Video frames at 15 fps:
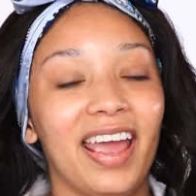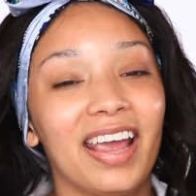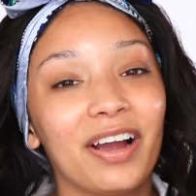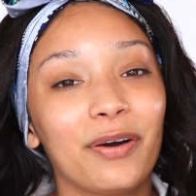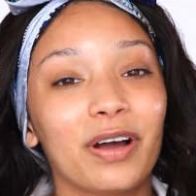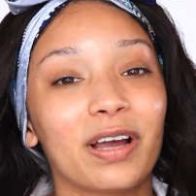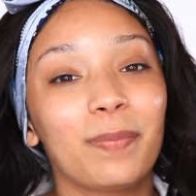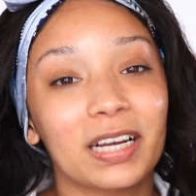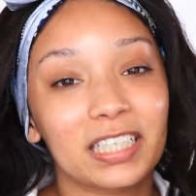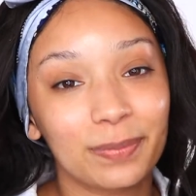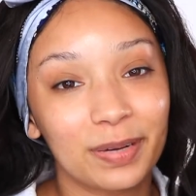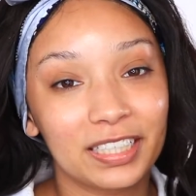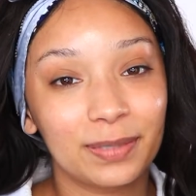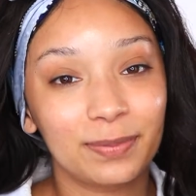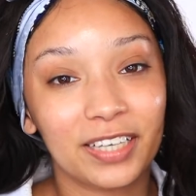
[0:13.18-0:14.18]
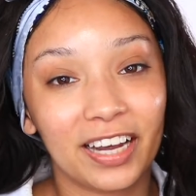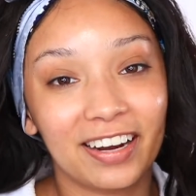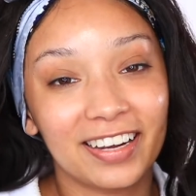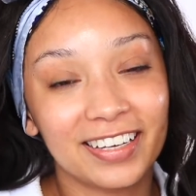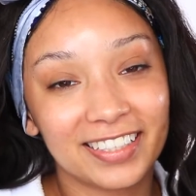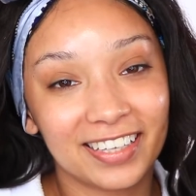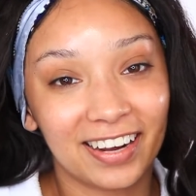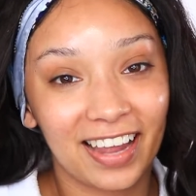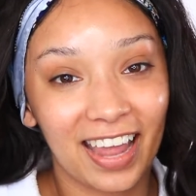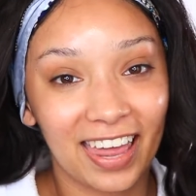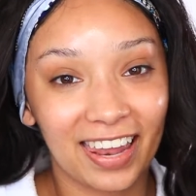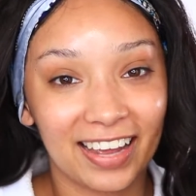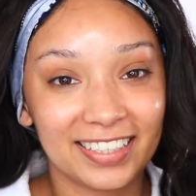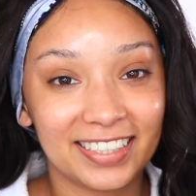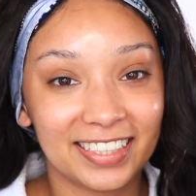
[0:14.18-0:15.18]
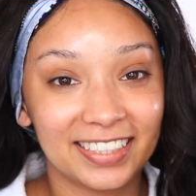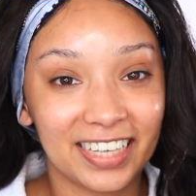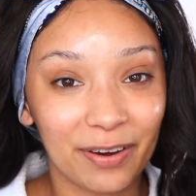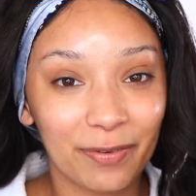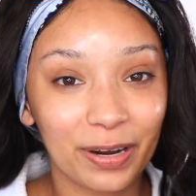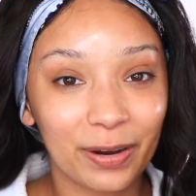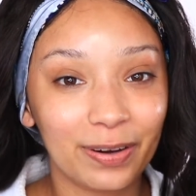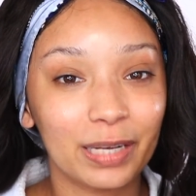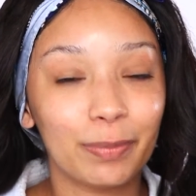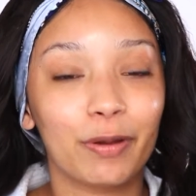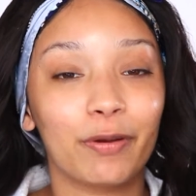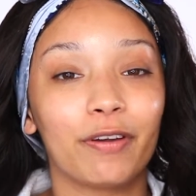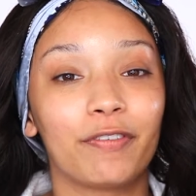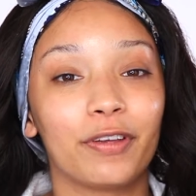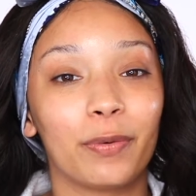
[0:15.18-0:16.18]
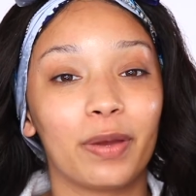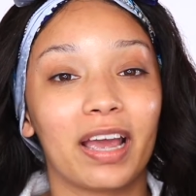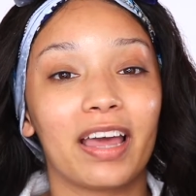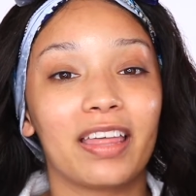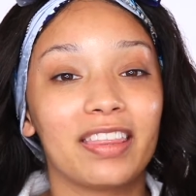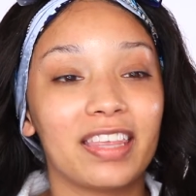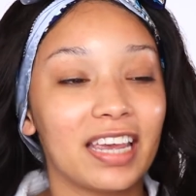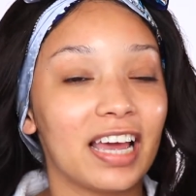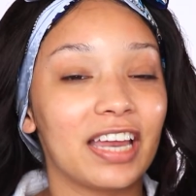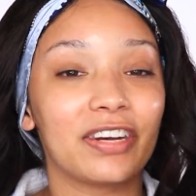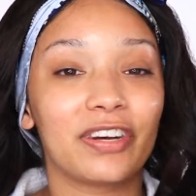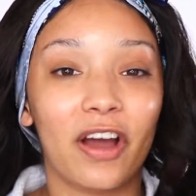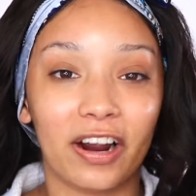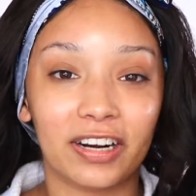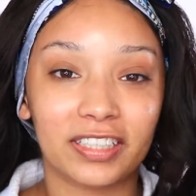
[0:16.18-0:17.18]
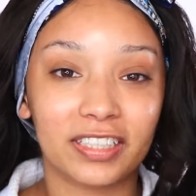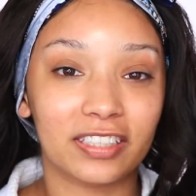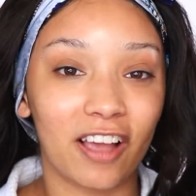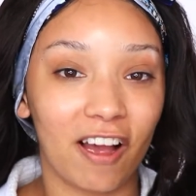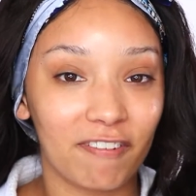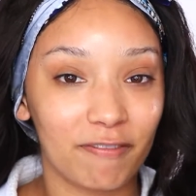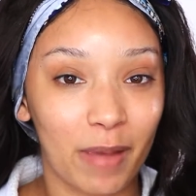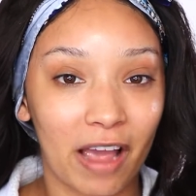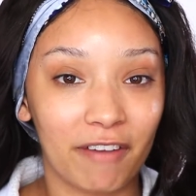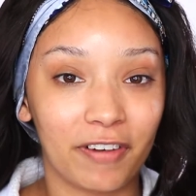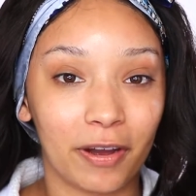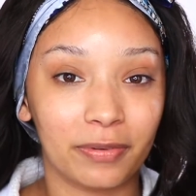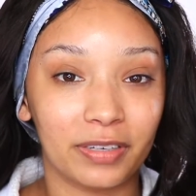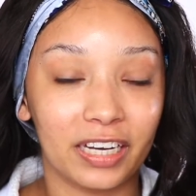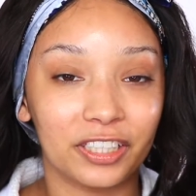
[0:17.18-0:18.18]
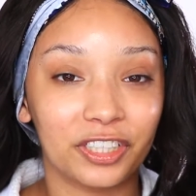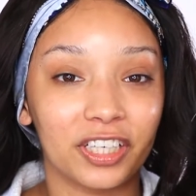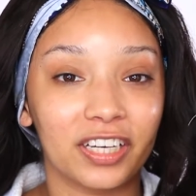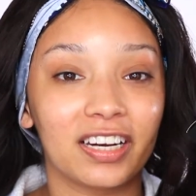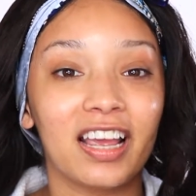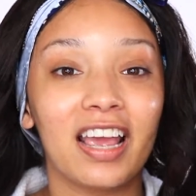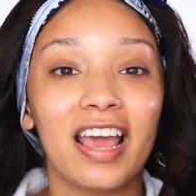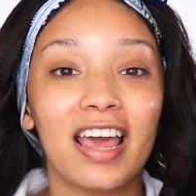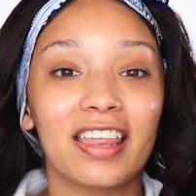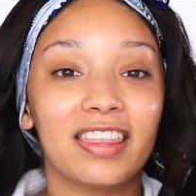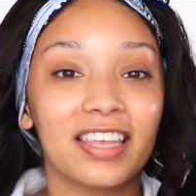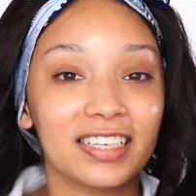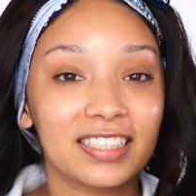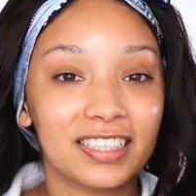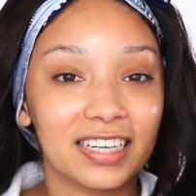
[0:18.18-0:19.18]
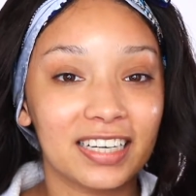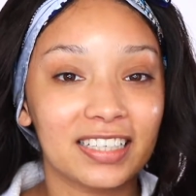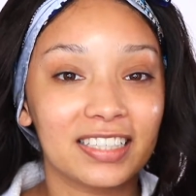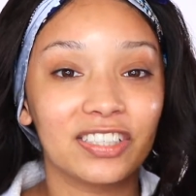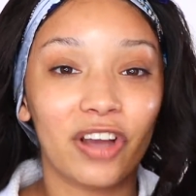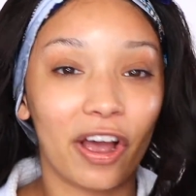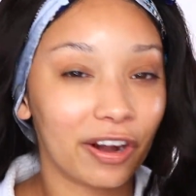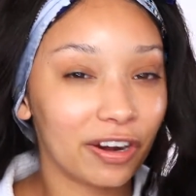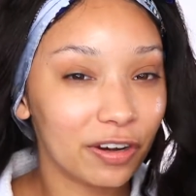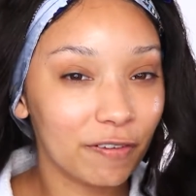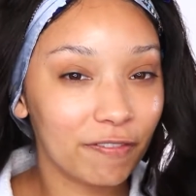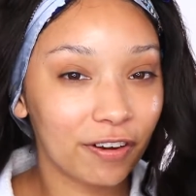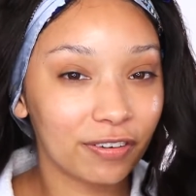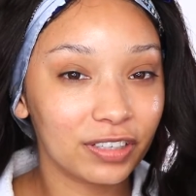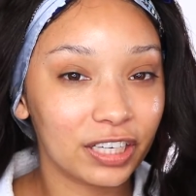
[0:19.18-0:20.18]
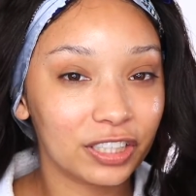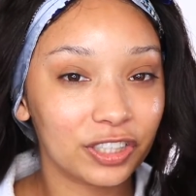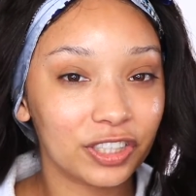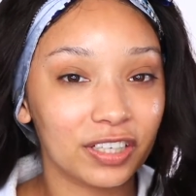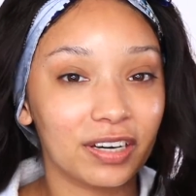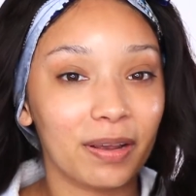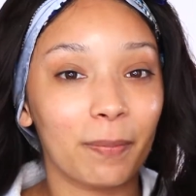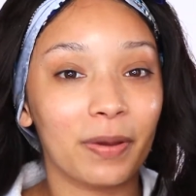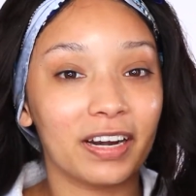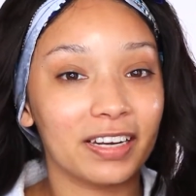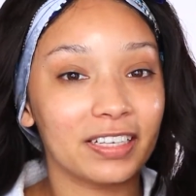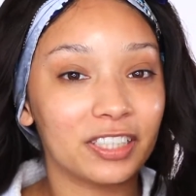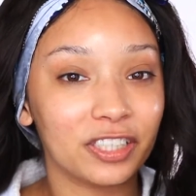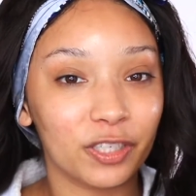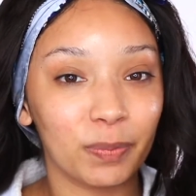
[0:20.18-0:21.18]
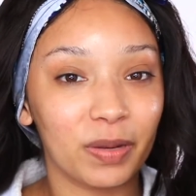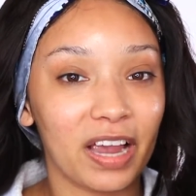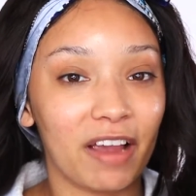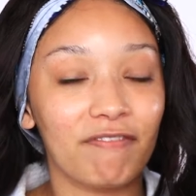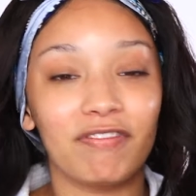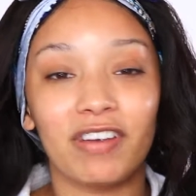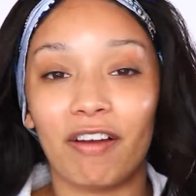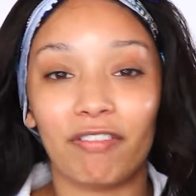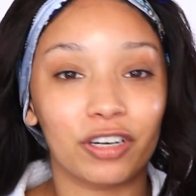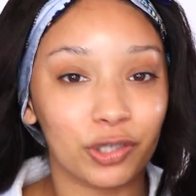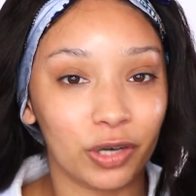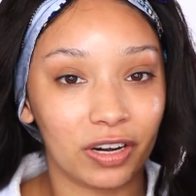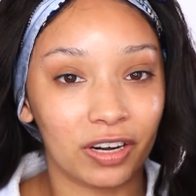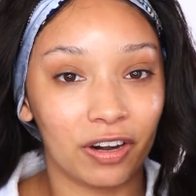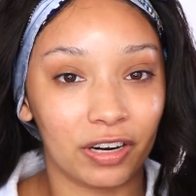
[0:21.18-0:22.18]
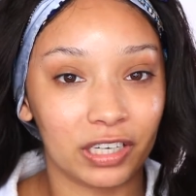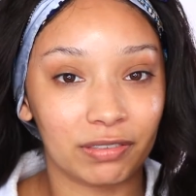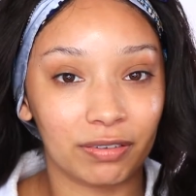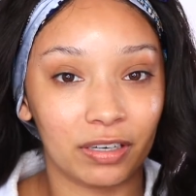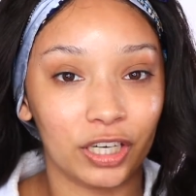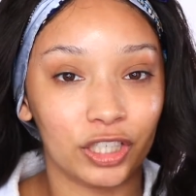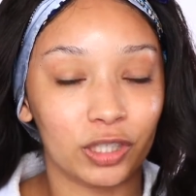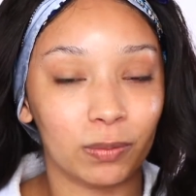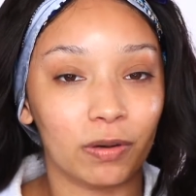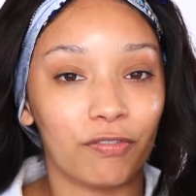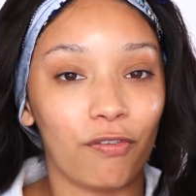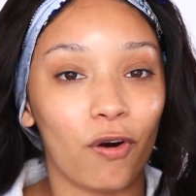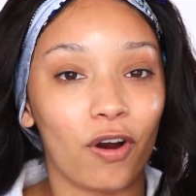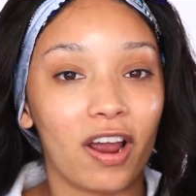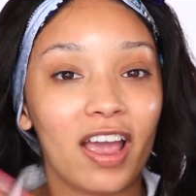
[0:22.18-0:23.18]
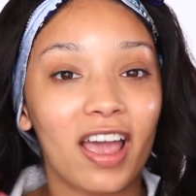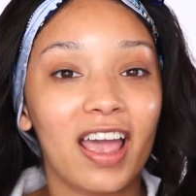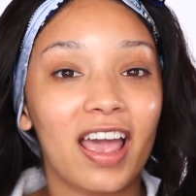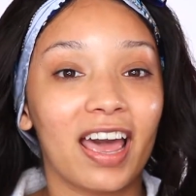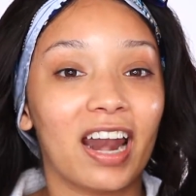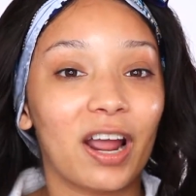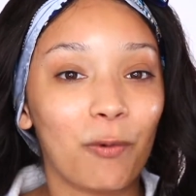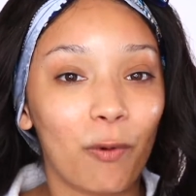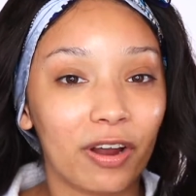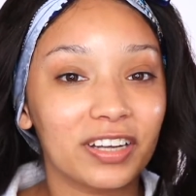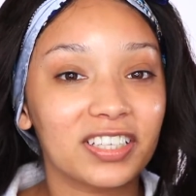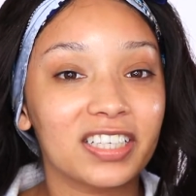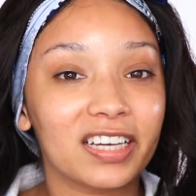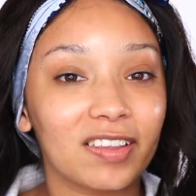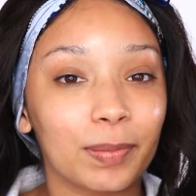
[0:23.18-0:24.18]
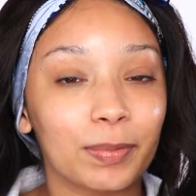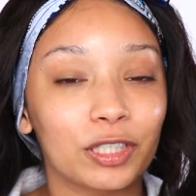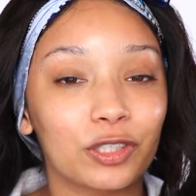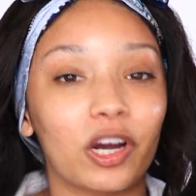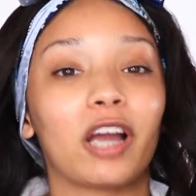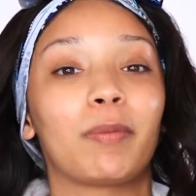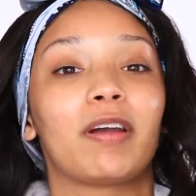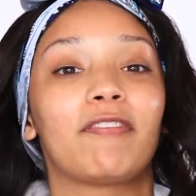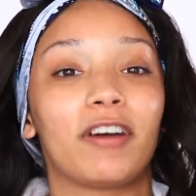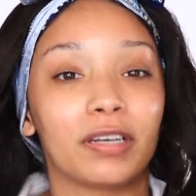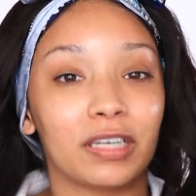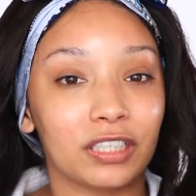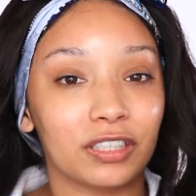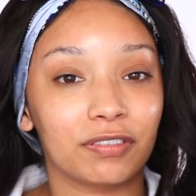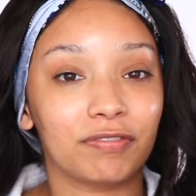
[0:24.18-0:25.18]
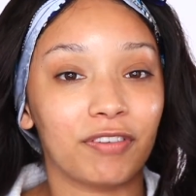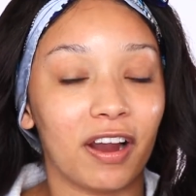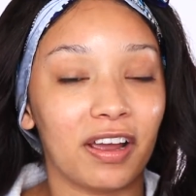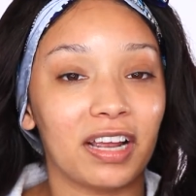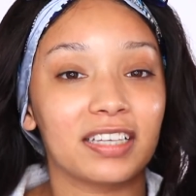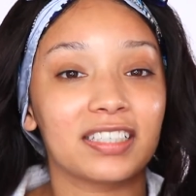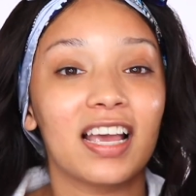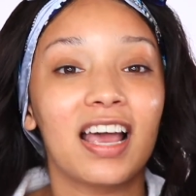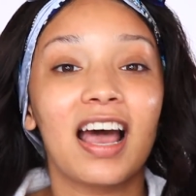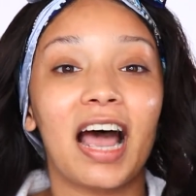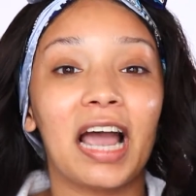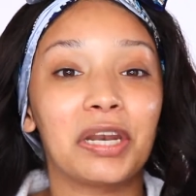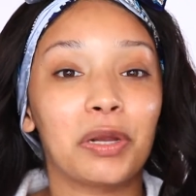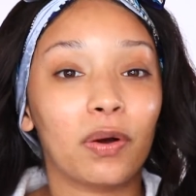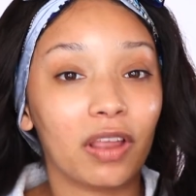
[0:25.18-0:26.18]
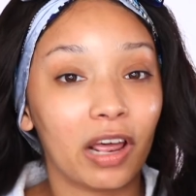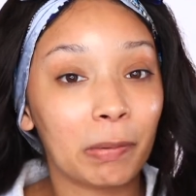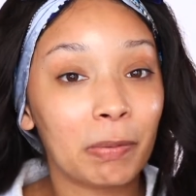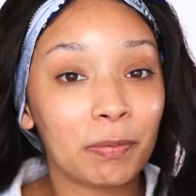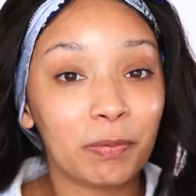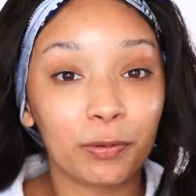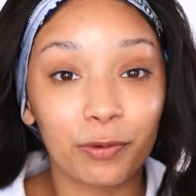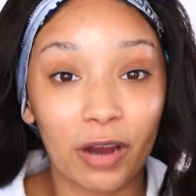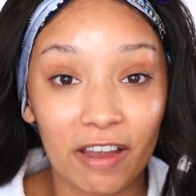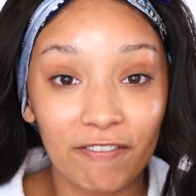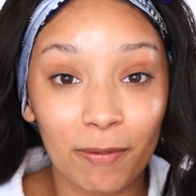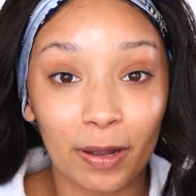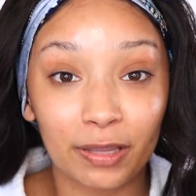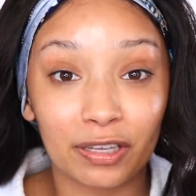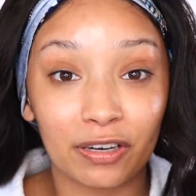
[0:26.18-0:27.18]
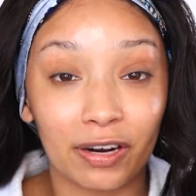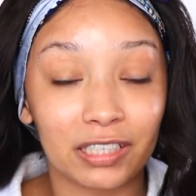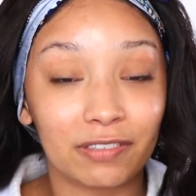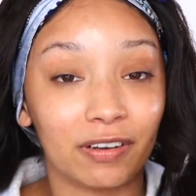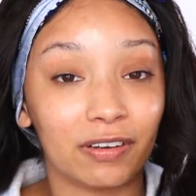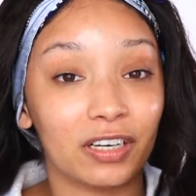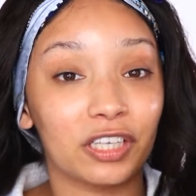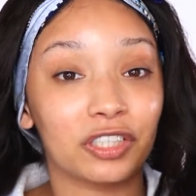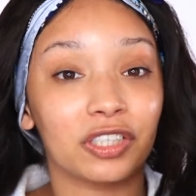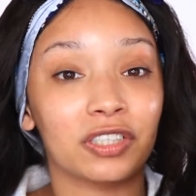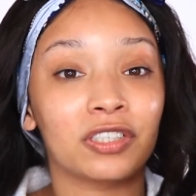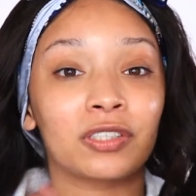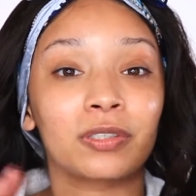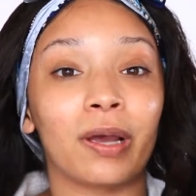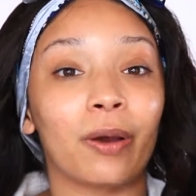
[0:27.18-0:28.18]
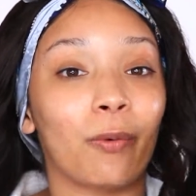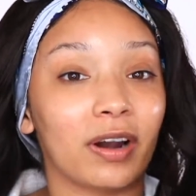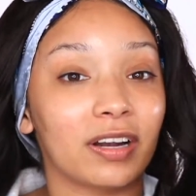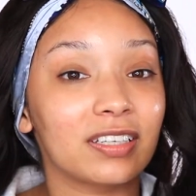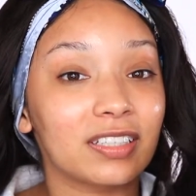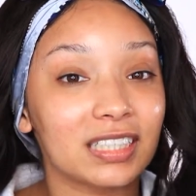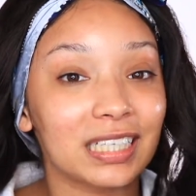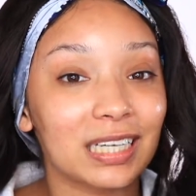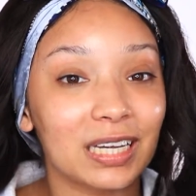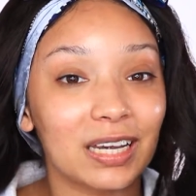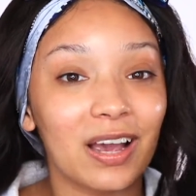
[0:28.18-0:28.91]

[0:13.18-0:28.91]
girl, welcome back to my YouTube channel. It's your girl Kayla. Today we're going to be reviewing the NARS Soft Matte Foundation. This is not a new foundation, but it is to me. I've never tried a NARS foundation before, and I wanted to give them a try on my Foundation Fridays. I know a lot of people rave about the NARS foundations, so I wanted to see